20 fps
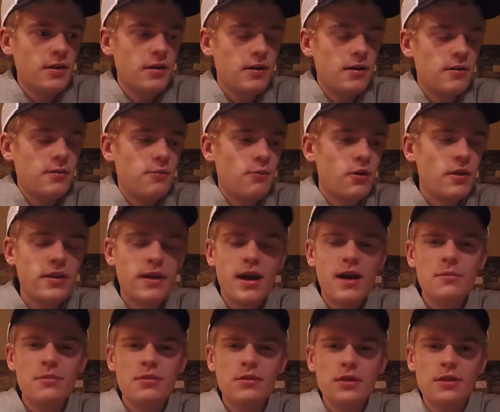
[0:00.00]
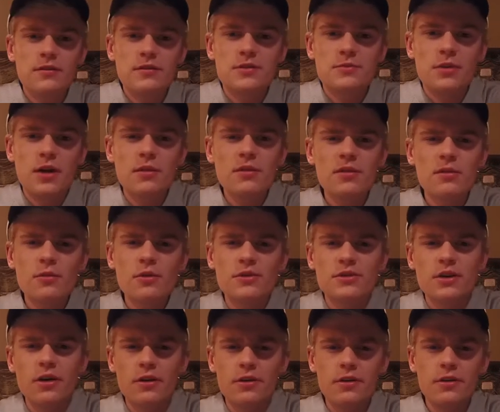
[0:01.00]
one that I believe is probably the
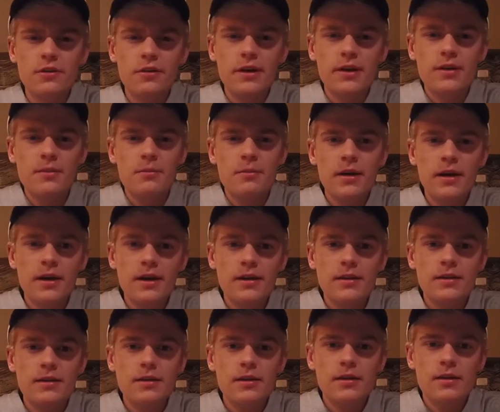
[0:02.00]
most underrated bait